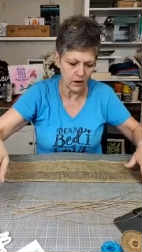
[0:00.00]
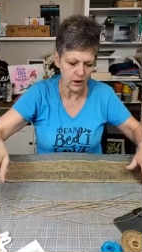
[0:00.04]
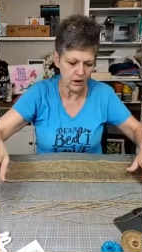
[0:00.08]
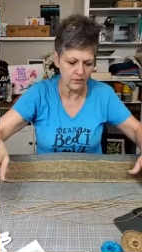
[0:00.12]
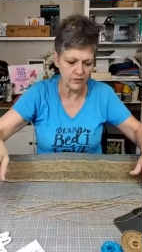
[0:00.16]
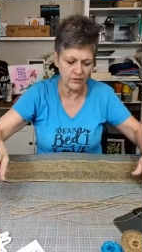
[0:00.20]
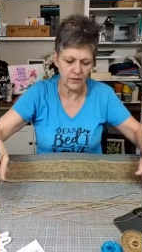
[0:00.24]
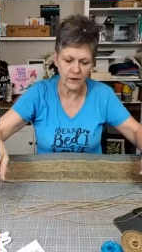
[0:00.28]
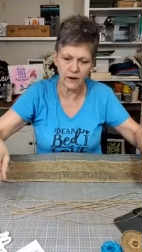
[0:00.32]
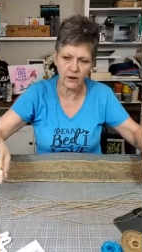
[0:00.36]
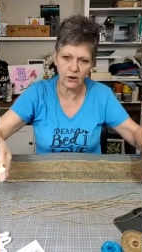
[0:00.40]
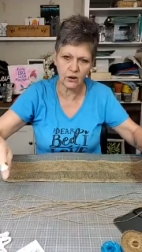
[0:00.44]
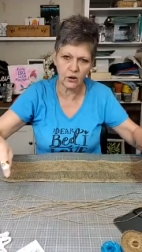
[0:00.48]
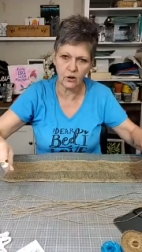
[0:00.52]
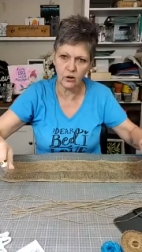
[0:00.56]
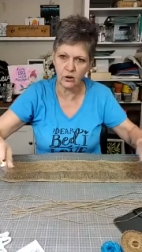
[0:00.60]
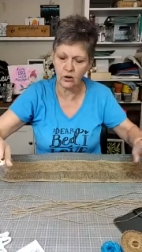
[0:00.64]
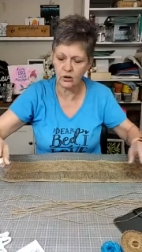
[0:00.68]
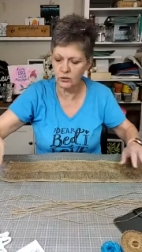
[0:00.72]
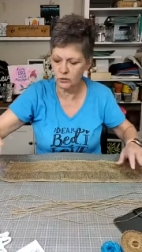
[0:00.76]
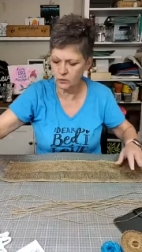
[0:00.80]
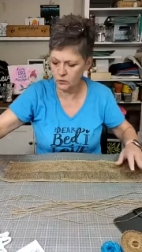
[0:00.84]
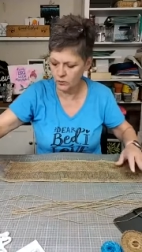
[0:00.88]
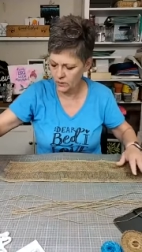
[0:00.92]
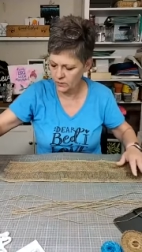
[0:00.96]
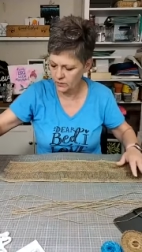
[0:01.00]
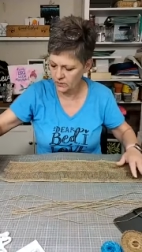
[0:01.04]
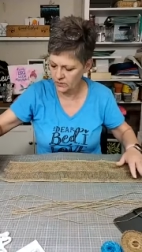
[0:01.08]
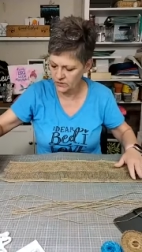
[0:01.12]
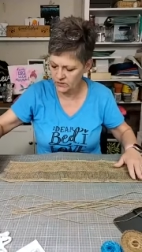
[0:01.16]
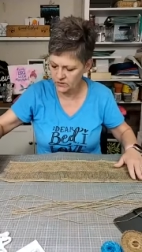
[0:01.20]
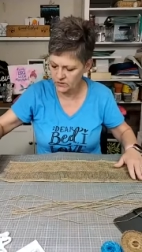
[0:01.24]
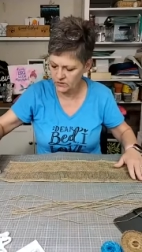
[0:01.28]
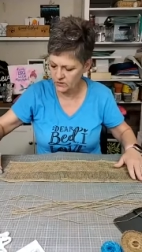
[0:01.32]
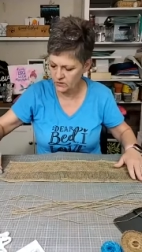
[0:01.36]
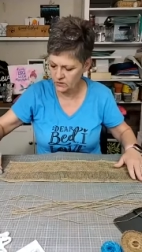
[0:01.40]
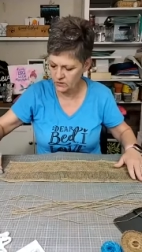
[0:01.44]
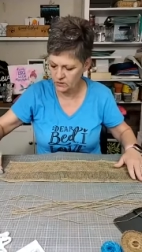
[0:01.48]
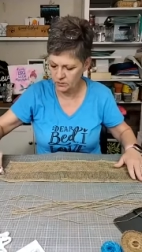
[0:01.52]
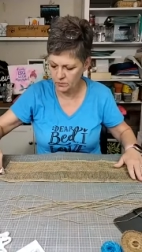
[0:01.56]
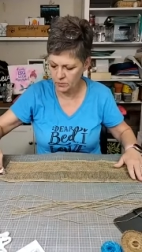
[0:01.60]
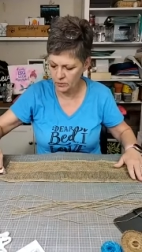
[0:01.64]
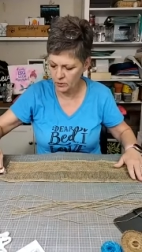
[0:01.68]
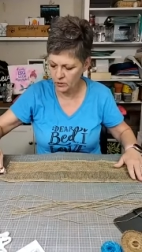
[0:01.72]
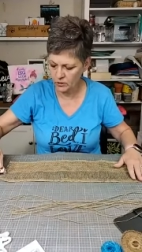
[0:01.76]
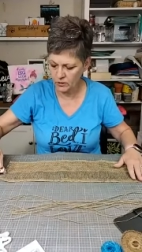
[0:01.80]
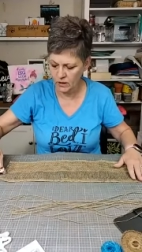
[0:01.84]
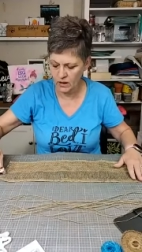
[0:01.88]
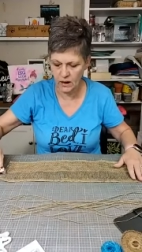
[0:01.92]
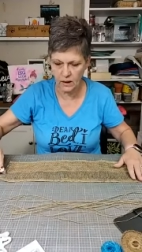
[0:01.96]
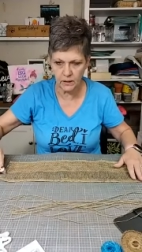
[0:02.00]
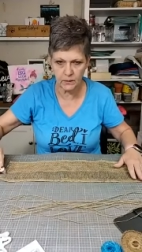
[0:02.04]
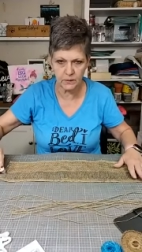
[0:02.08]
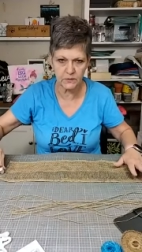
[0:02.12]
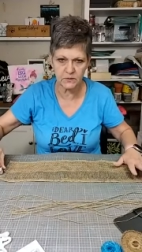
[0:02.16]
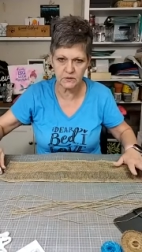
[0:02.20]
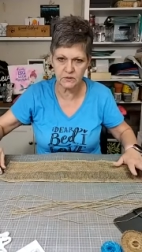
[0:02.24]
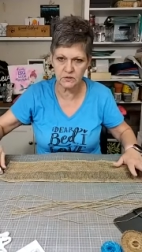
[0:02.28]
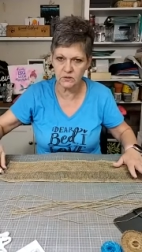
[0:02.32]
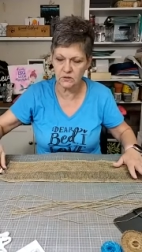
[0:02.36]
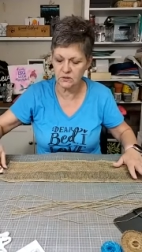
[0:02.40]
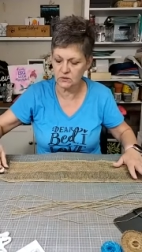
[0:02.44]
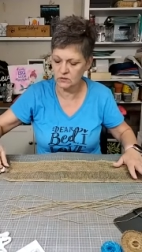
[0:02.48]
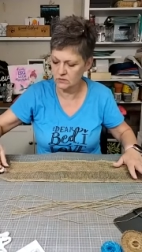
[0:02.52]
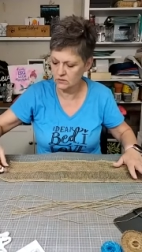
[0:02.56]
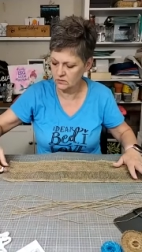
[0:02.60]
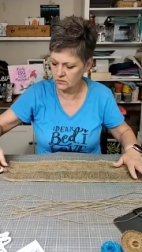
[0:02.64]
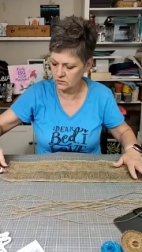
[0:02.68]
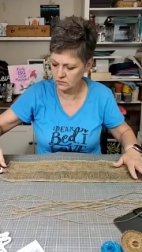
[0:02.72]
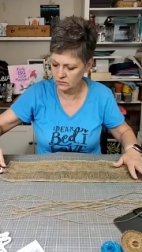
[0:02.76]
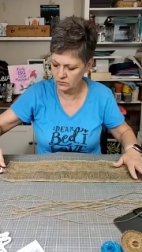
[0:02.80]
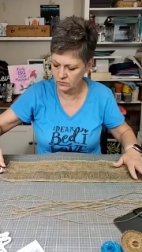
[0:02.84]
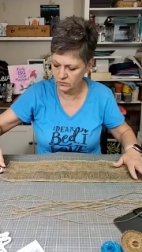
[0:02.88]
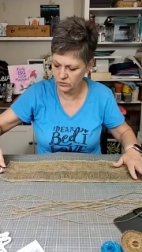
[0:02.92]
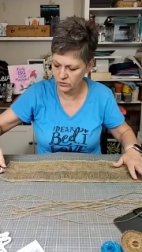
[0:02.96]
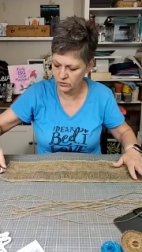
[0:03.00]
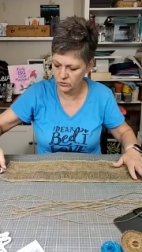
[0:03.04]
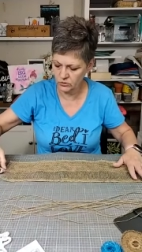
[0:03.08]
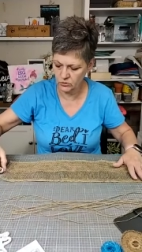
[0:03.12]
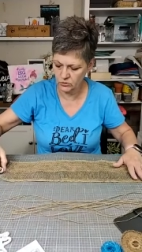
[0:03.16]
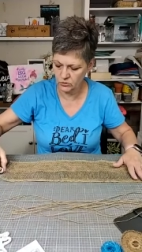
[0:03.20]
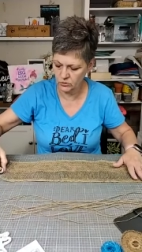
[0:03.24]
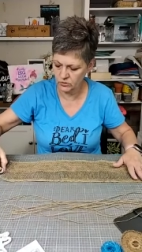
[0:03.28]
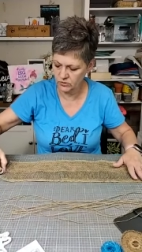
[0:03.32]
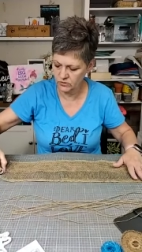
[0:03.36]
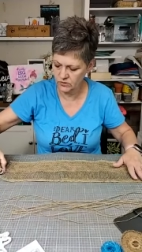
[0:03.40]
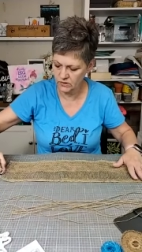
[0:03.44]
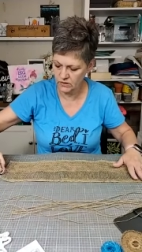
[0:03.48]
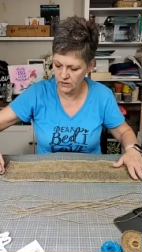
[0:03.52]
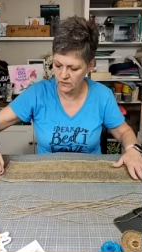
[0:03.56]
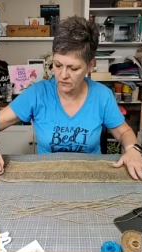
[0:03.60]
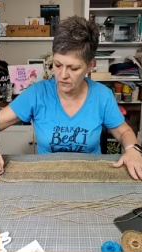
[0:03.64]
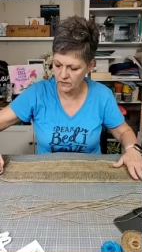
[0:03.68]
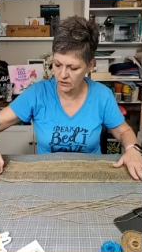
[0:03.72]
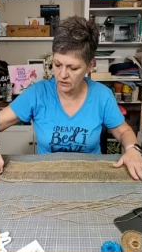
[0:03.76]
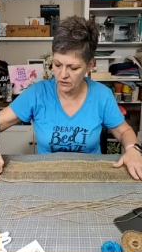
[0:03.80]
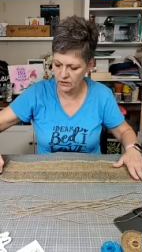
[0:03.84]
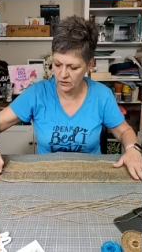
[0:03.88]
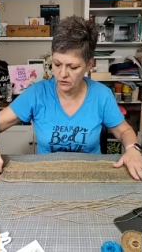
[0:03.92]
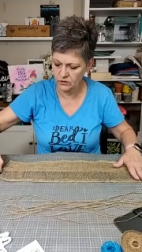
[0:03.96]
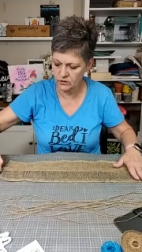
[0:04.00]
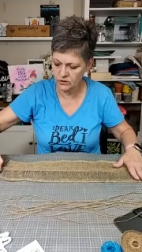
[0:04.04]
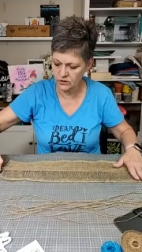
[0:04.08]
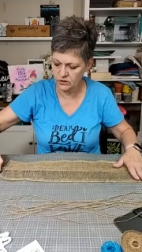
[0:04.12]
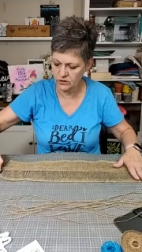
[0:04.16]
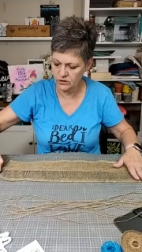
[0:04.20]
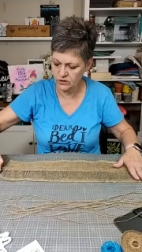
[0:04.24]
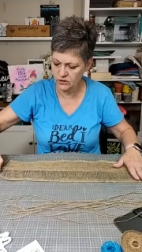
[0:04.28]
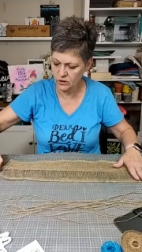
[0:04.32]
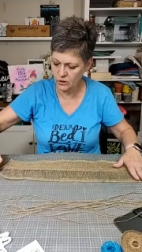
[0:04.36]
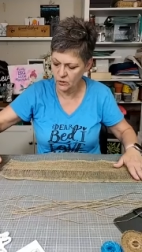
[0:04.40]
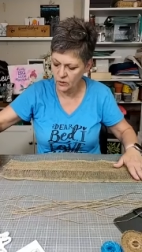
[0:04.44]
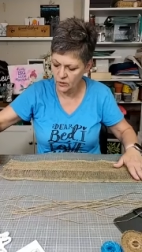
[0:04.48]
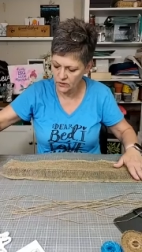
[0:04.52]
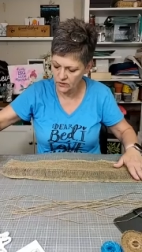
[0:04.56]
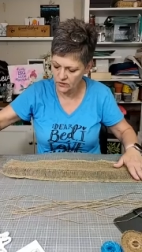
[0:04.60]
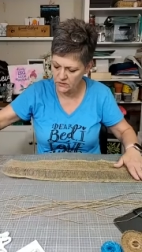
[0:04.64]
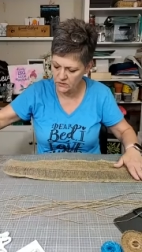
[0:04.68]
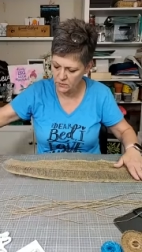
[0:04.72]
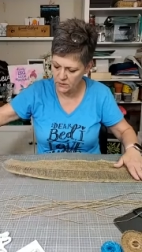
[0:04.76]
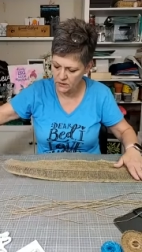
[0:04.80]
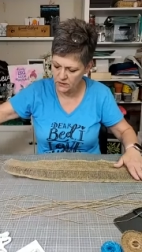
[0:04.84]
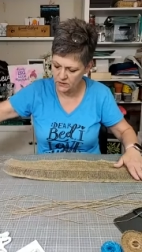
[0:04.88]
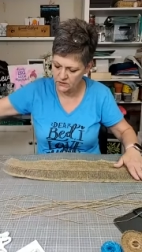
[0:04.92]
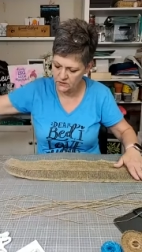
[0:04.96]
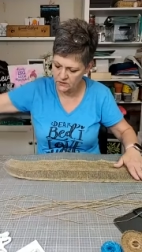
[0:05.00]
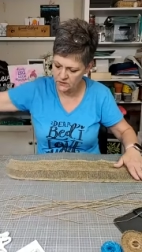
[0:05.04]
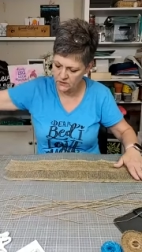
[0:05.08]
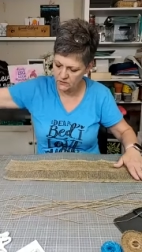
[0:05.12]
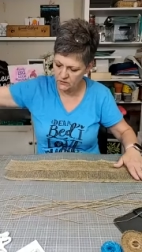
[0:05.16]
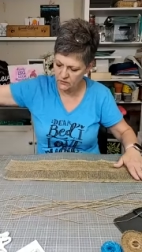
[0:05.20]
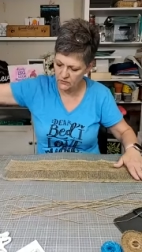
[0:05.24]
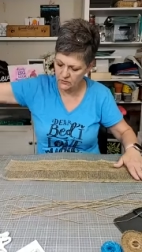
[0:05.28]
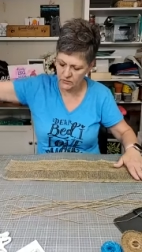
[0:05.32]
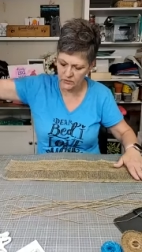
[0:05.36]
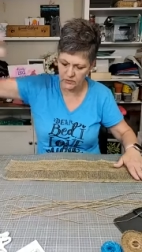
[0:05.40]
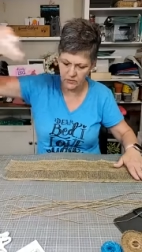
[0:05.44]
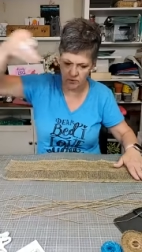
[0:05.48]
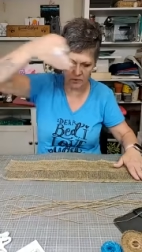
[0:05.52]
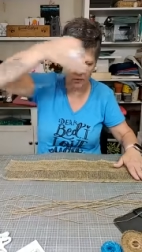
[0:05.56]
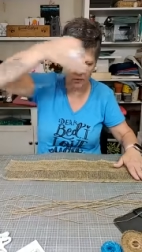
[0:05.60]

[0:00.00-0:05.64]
I find all the ribbons and their burlaps and tools and everything are so expensive.